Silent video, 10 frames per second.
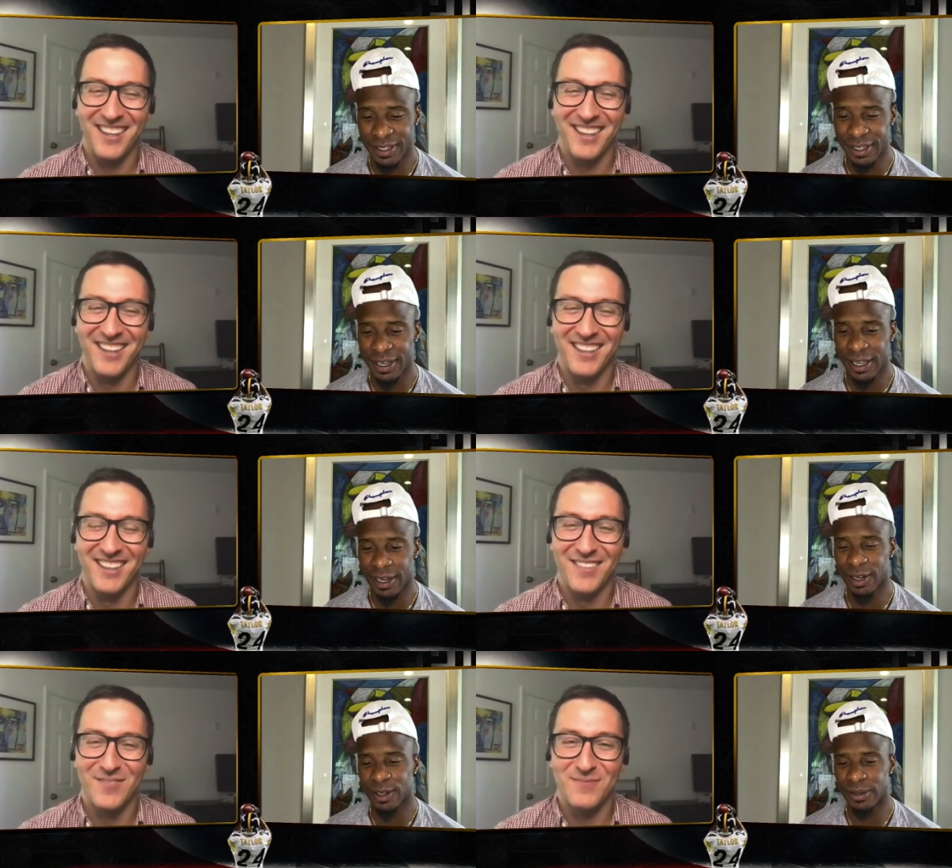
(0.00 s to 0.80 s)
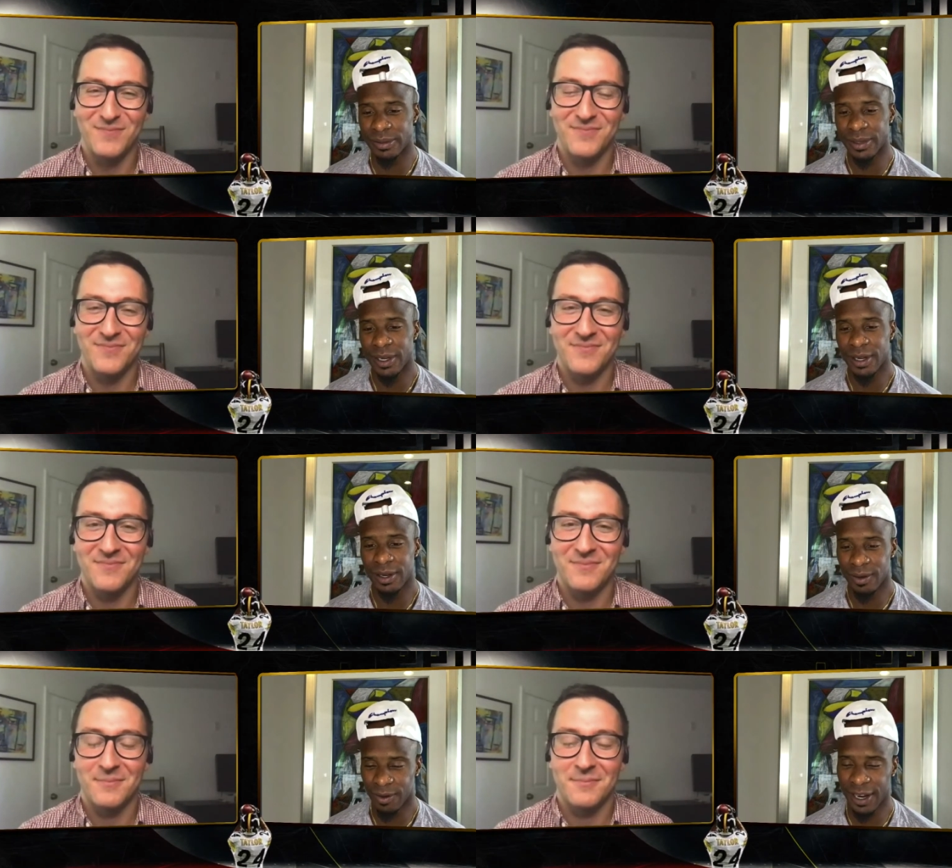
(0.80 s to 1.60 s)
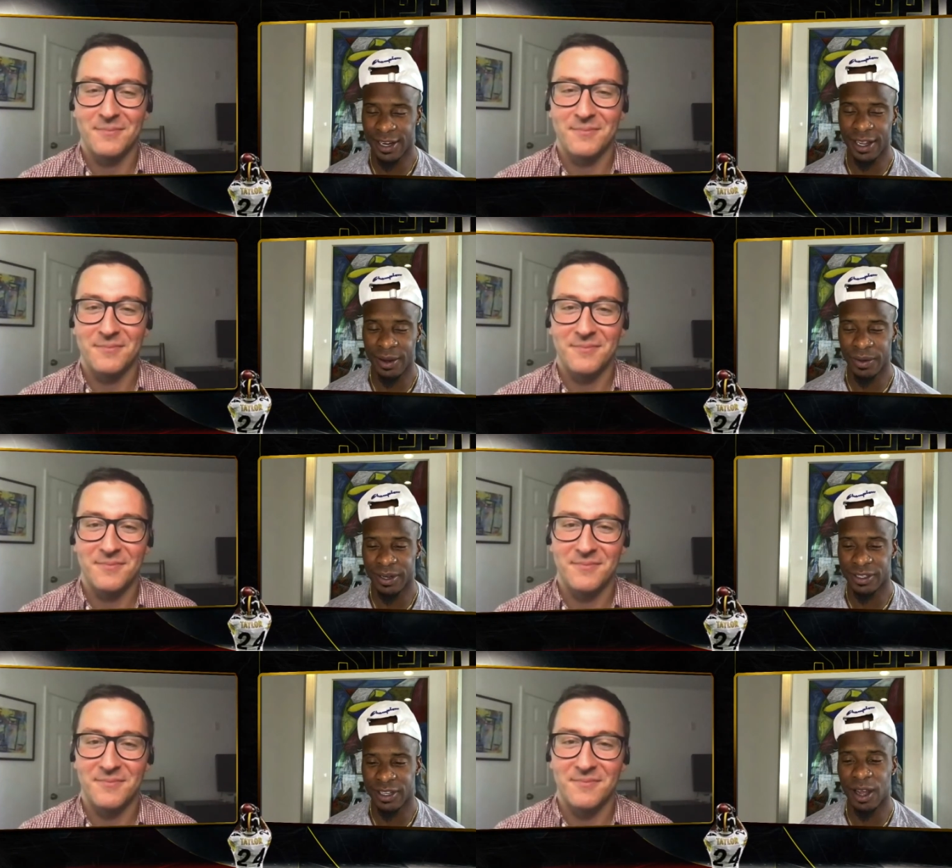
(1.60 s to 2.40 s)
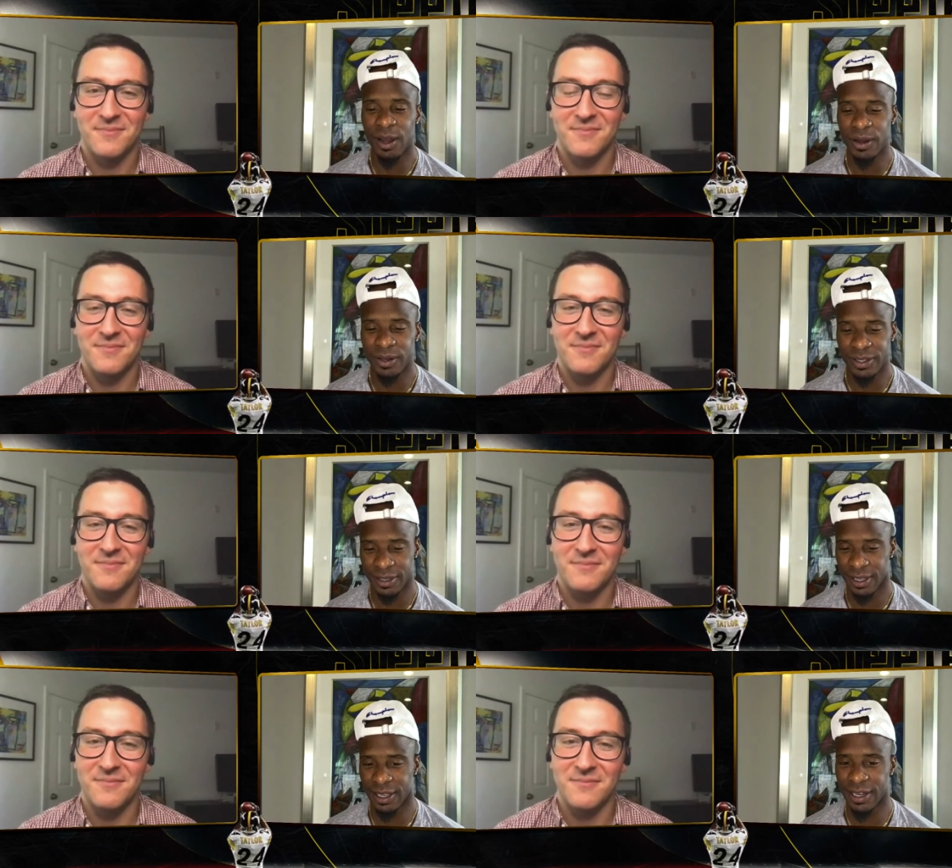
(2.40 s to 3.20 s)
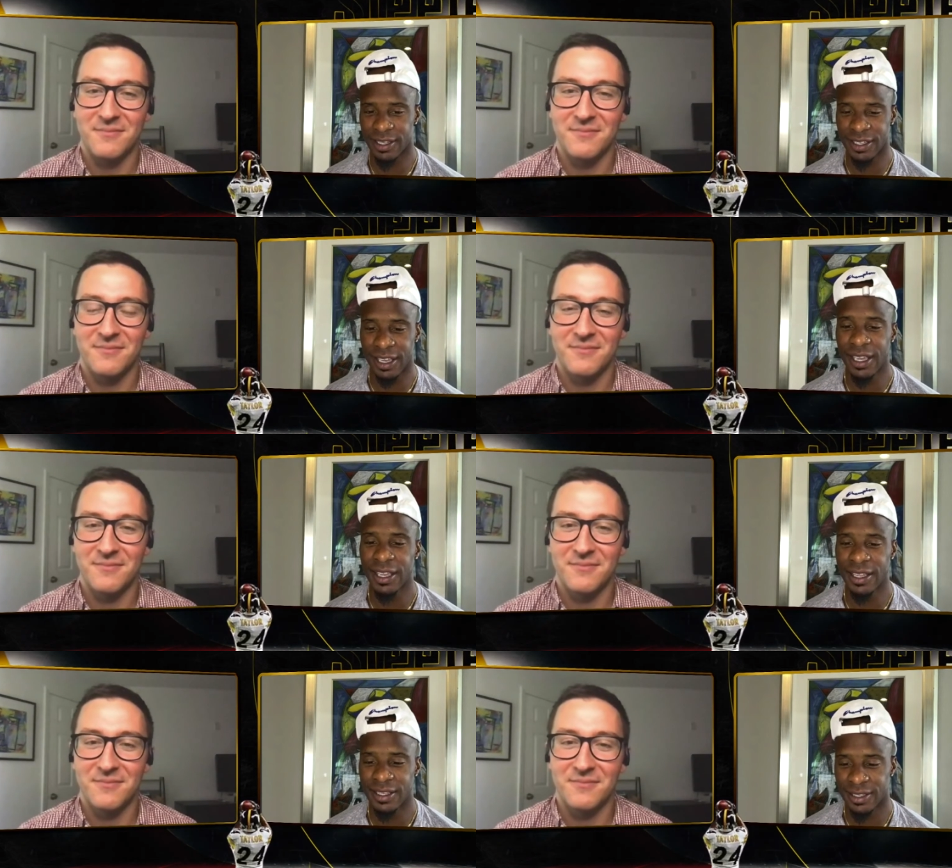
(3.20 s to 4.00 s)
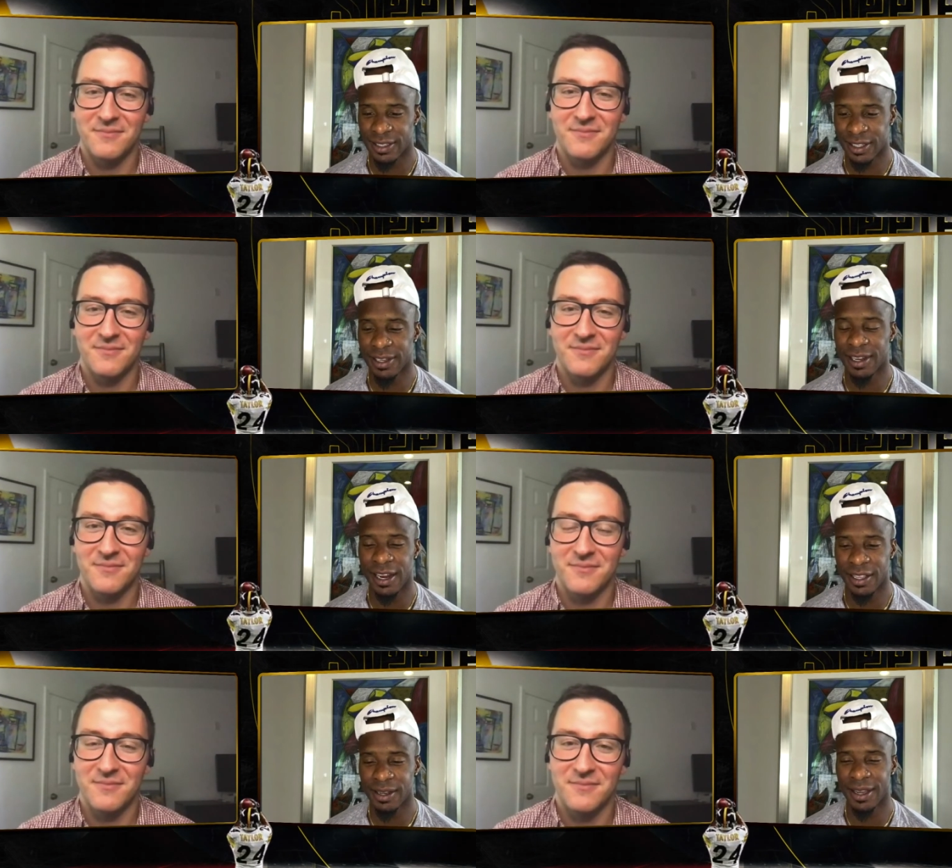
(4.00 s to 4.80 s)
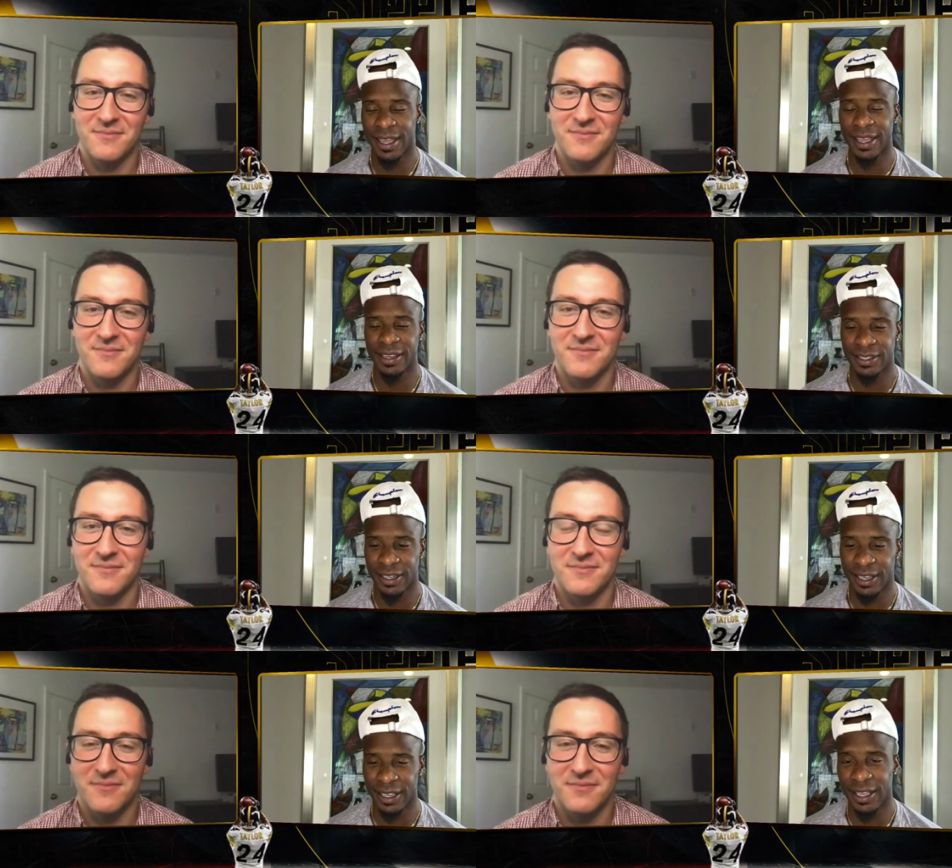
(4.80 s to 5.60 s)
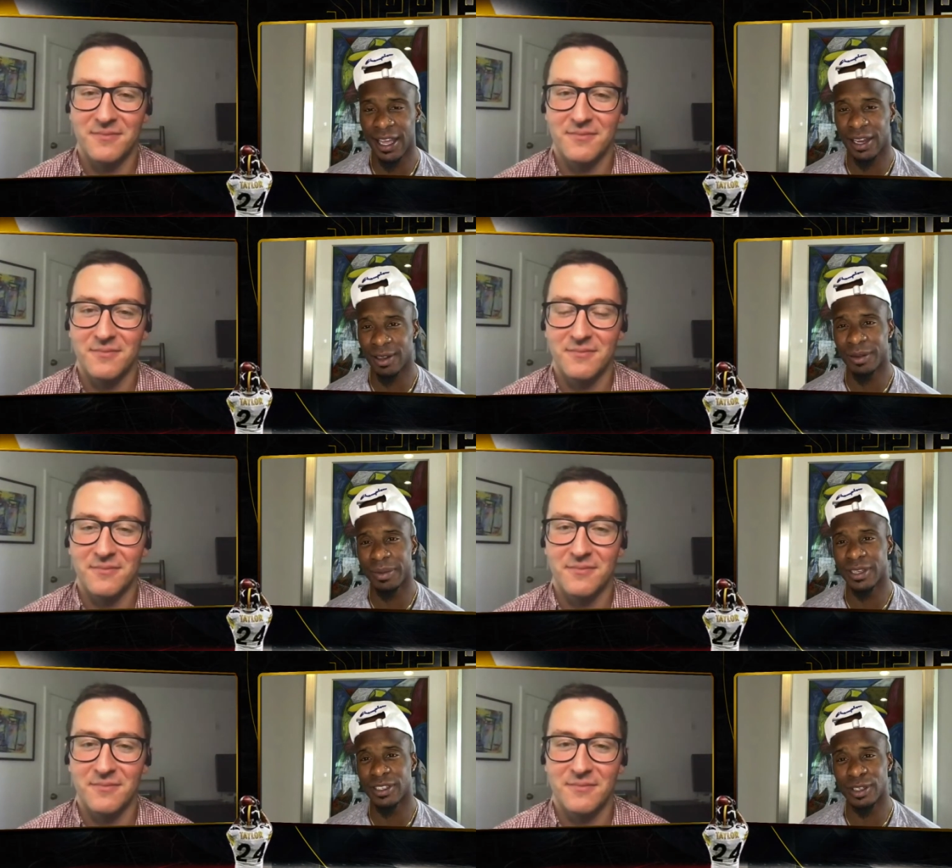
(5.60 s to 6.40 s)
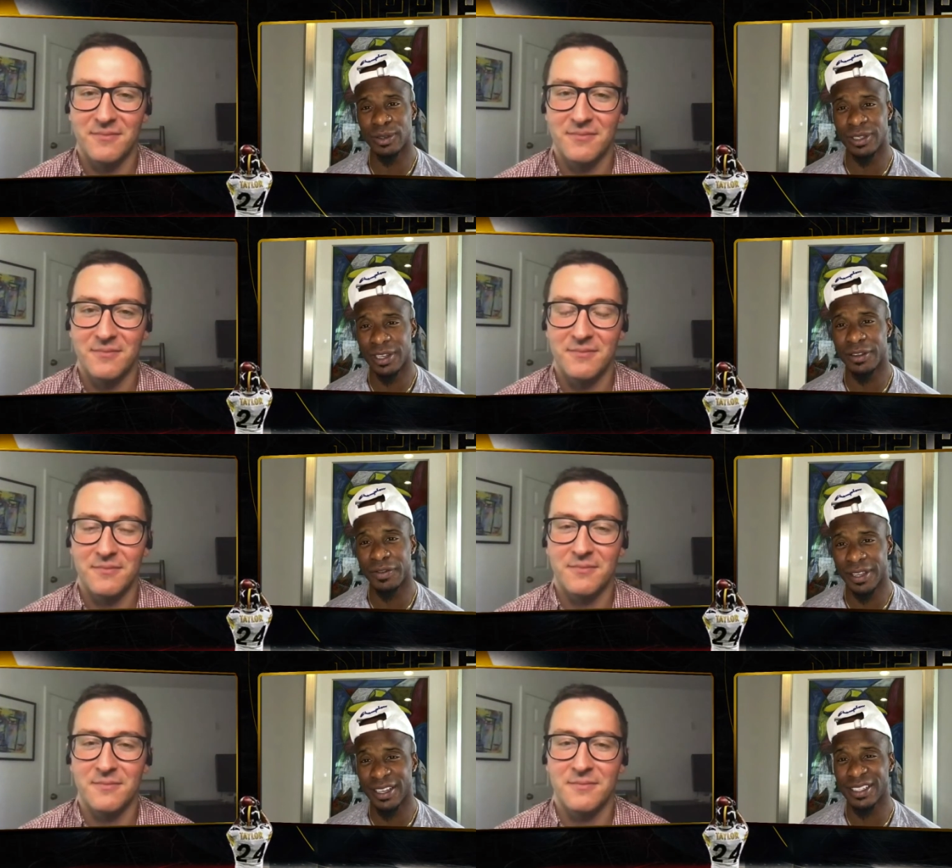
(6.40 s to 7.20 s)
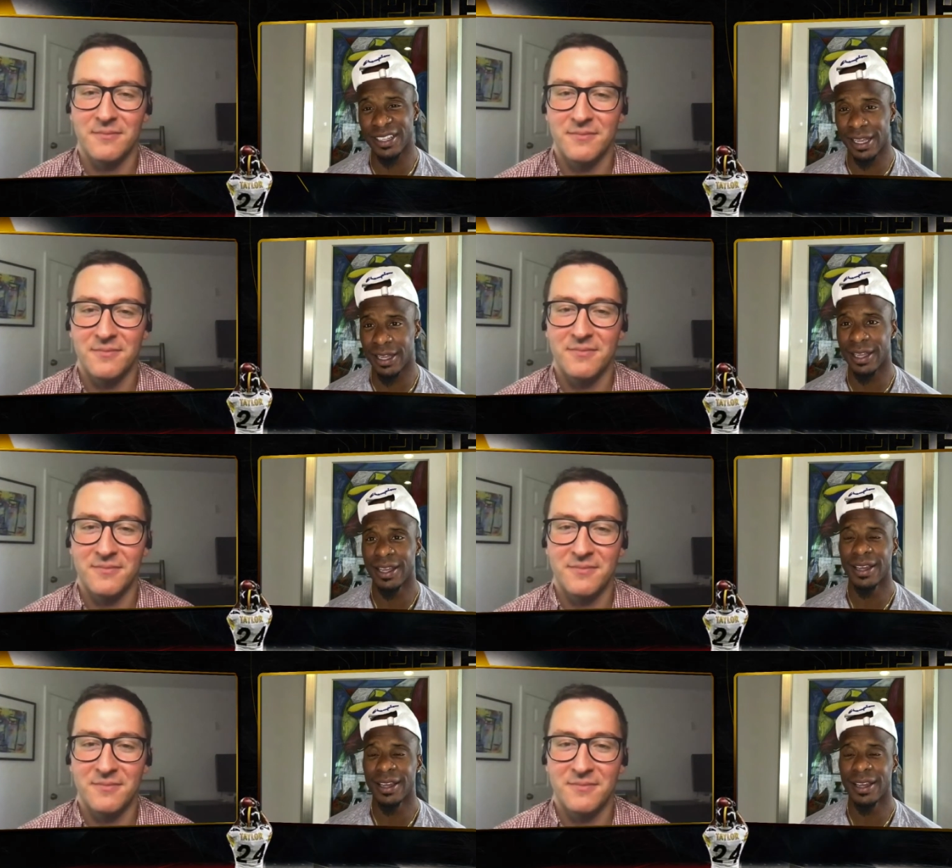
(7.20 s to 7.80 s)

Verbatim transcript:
Speaker 1: sitting at home right now with his dogs and his kids still at a young age, thinking he got a little bit of juice left in his tank.